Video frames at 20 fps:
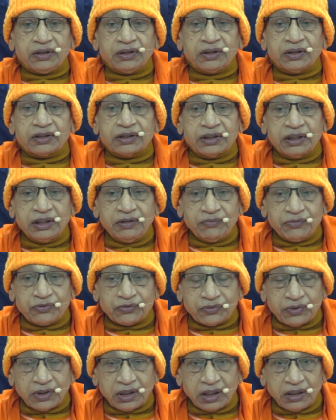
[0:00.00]
seem
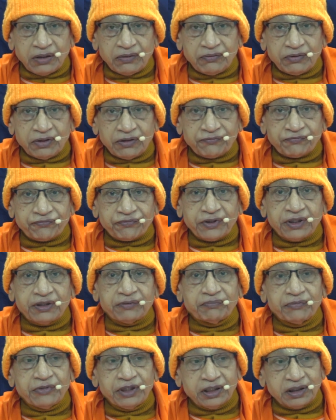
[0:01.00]
to have
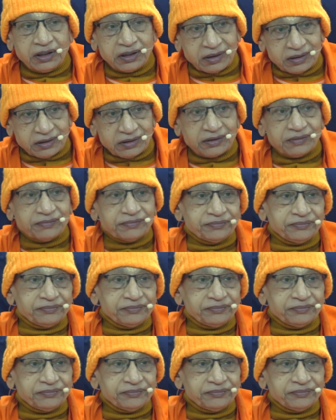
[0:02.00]
different meanings,